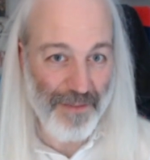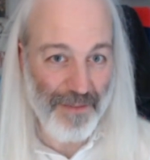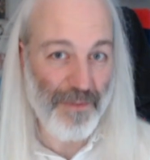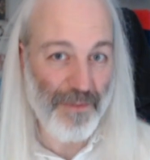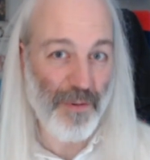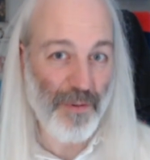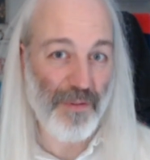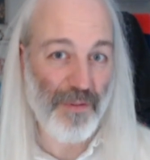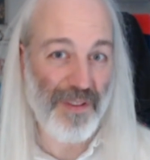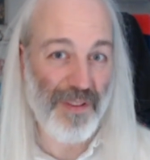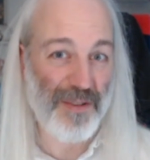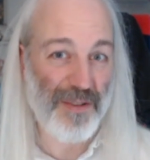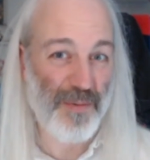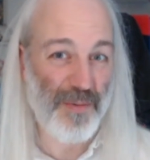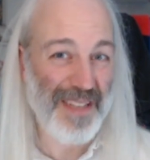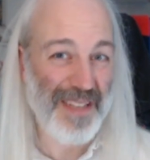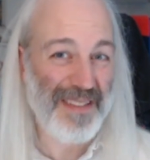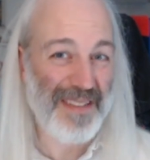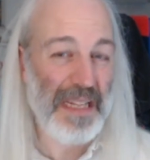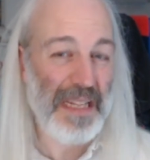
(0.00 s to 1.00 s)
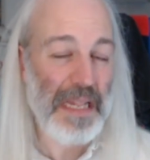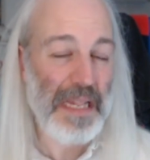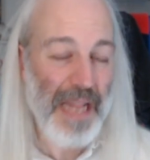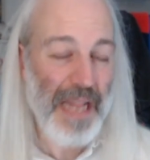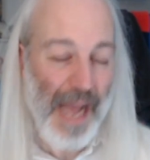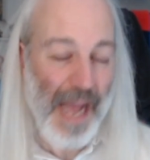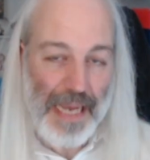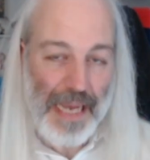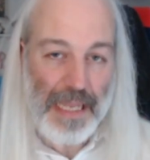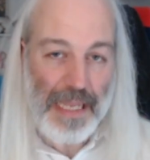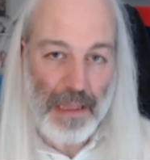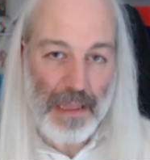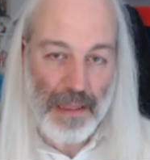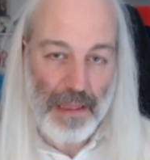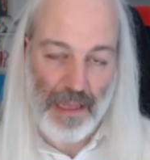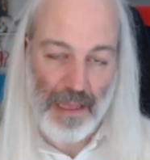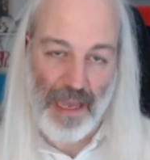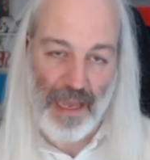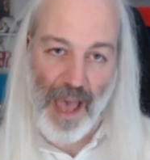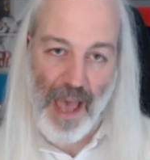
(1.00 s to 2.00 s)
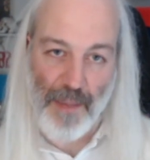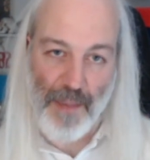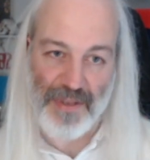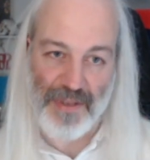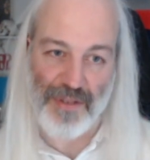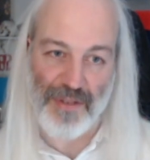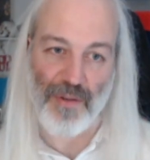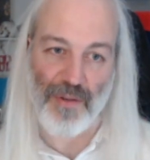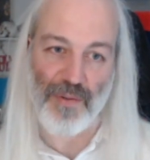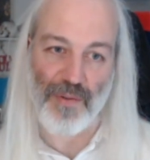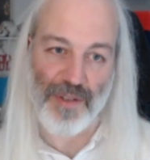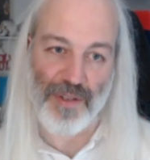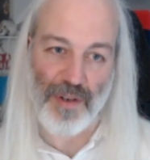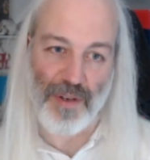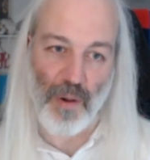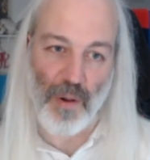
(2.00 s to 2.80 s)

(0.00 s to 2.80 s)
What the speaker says: for the 29th episode